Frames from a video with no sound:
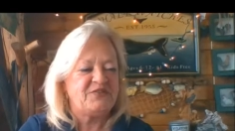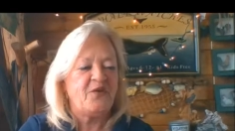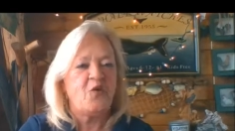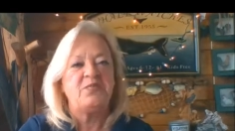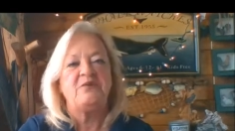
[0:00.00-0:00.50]
I
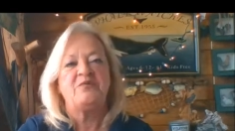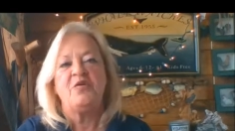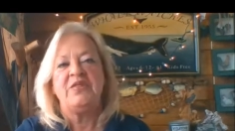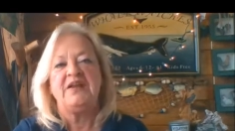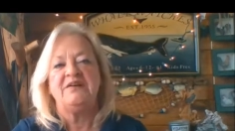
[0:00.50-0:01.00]
hope they roll
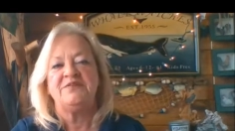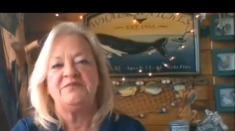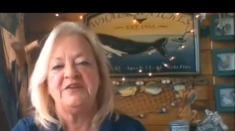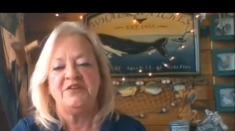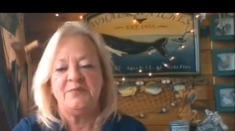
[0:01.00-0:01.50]
that out on a
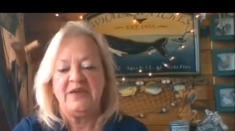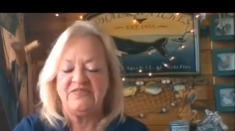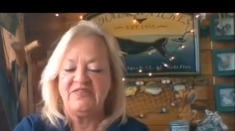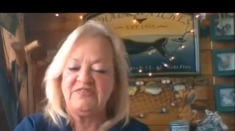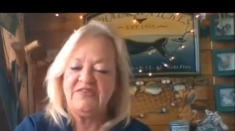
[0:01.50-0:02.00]
regular
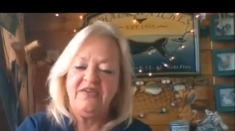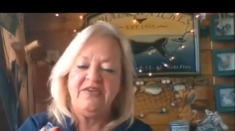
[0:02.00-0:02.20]
basis.